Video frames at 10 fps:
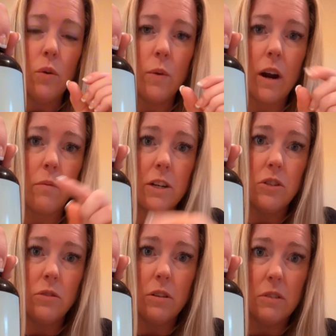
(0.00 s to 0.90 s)
where our
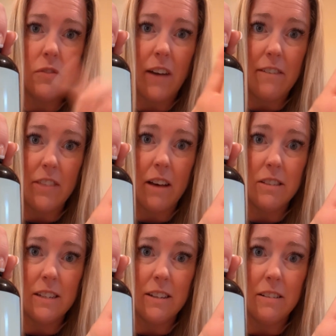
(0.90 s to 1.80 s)
original Glow is
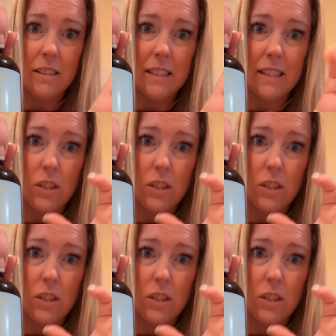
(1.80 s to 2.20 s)
5,000 Daltons.